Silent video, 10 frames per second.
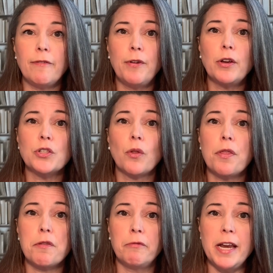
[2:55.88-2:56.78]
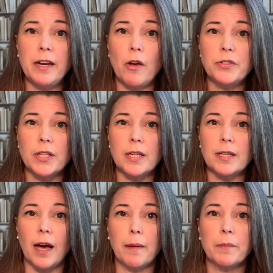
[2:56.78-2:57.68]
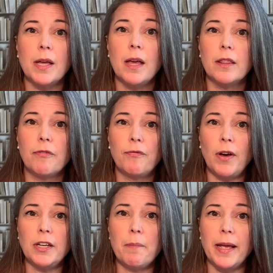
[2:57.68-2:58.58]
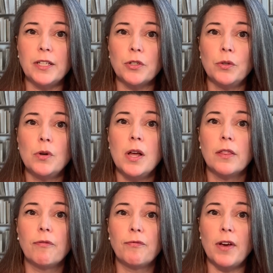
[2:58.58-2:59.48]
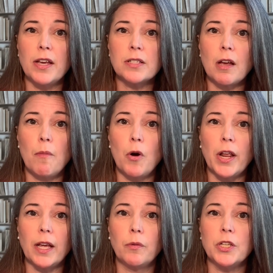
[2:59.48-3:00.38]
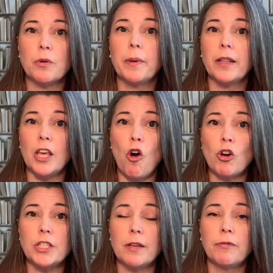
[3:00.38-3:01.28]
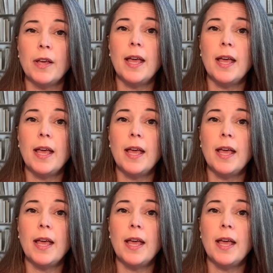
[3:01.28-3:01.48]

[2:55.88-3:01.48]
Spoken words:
focus on 3 notes at a time: the fundamental, the first harmonic, which will be at the octave,